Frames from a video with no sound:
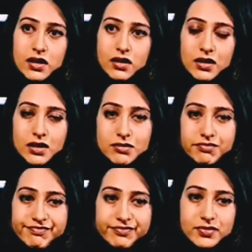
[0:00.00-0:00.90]

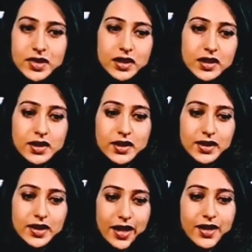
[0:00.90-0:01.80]

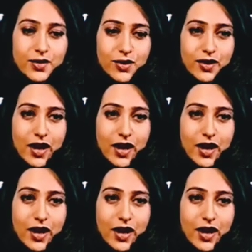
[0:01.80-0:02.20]
I don't know,